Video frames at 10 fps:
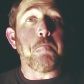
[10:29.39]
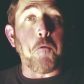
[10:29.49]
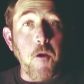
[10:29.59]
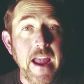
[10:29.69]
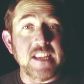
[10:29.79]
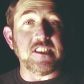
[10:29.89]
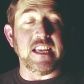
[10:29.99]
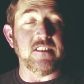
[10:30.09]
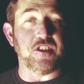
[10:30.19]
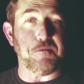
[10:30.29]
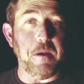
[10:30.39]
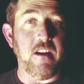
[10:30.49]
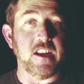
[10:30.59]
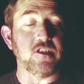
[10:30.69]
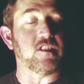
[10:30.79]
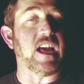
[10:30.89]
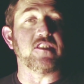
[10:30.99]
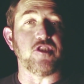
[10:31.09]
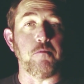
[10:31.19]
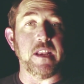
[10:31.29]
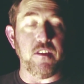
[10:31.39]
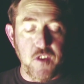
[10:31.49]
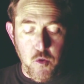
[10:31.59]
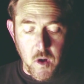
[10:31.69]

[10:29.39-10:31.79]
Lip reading: pressed in the spirit, just like so many of you